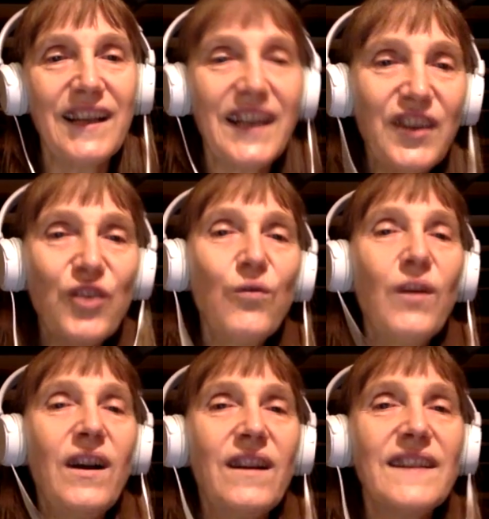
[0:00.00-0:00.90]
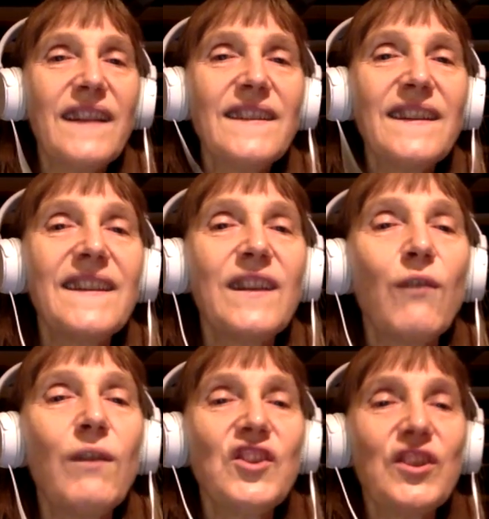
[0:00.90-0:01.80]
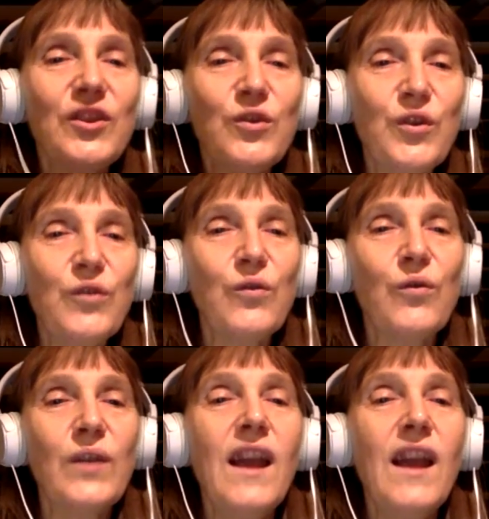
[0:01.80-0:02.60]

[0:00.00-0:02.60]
Like you are, that is the question to you.